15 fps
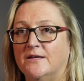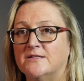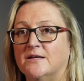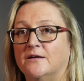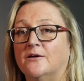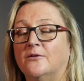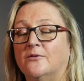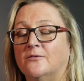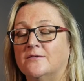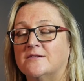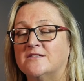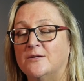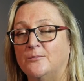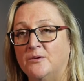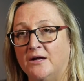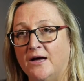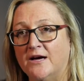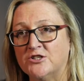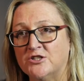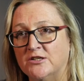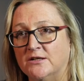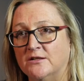There's a
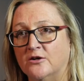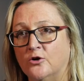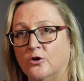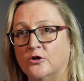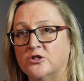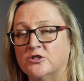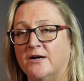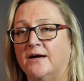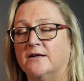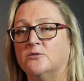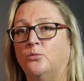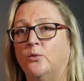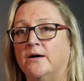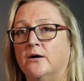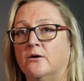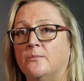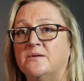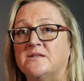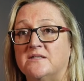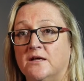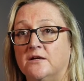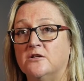stipulation in the contract where a
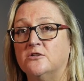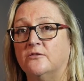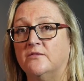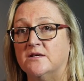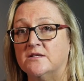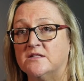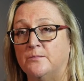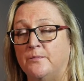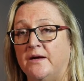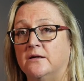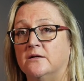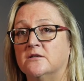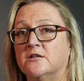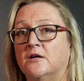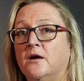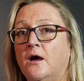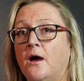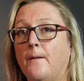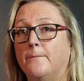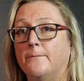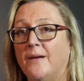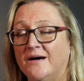percentage of their spend
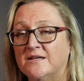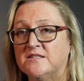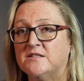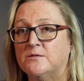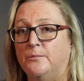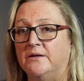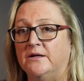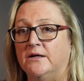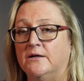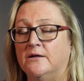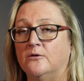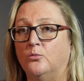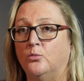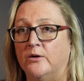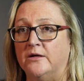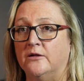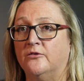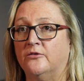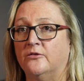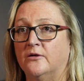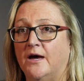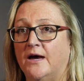must be
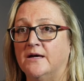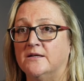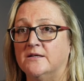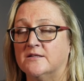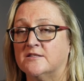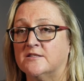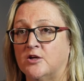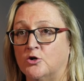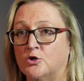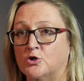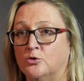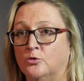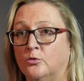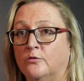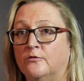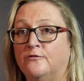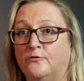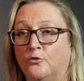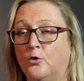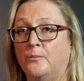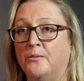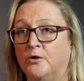with a social
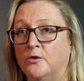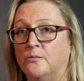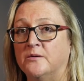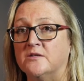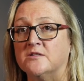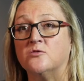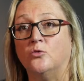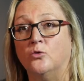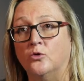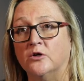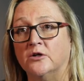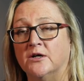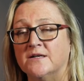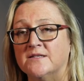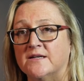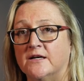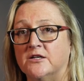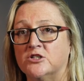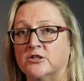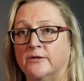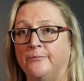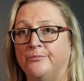for-purpose
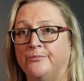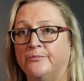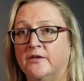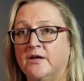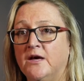organisation.